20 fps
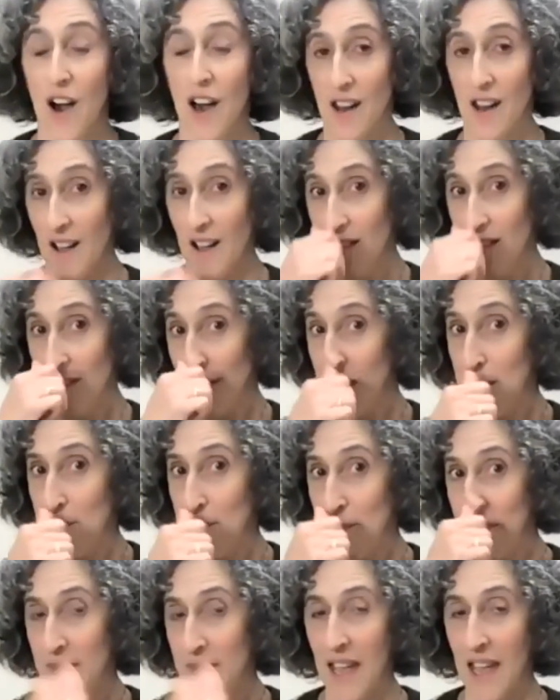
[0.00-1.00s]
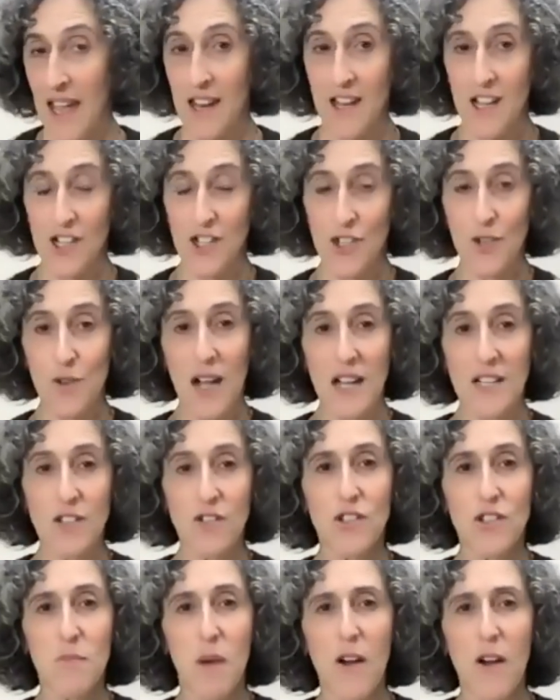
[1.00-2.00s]
of, because you guys are
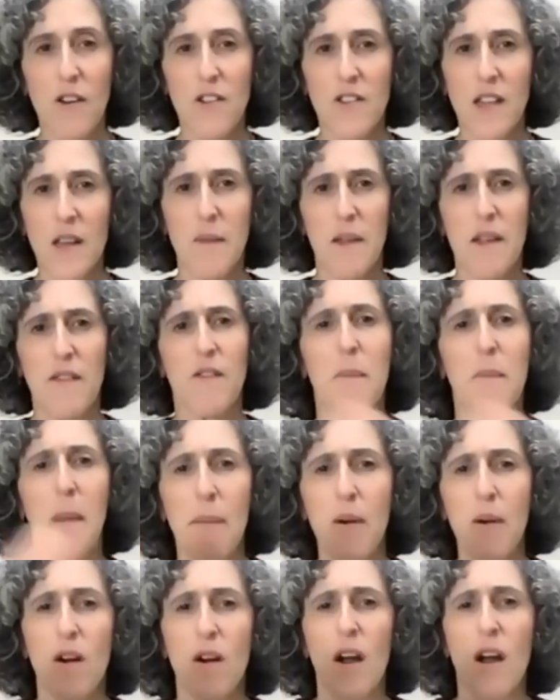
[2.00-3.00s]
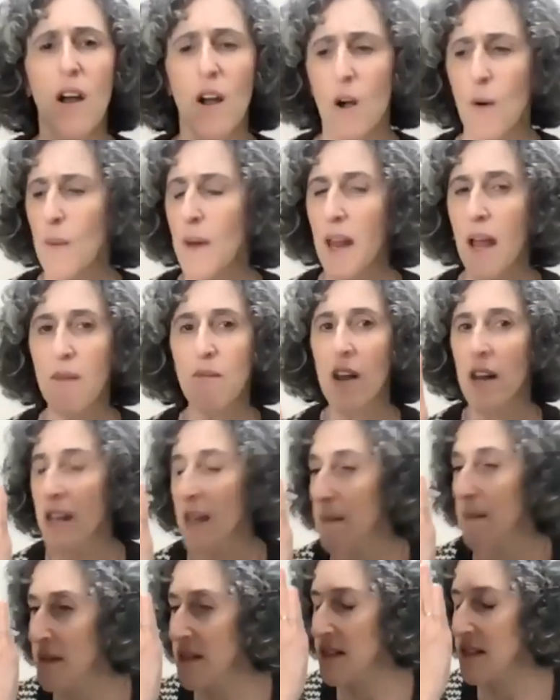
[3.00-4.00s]
smarter than me. Remember, when I'm running
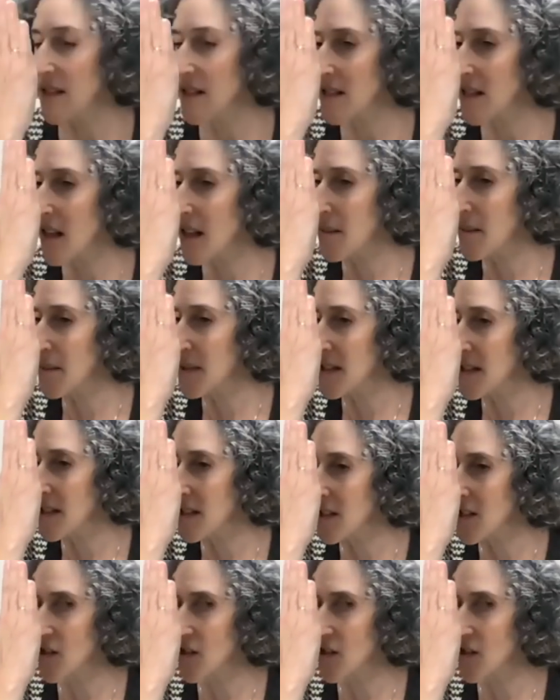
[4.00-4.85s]
a business and the business is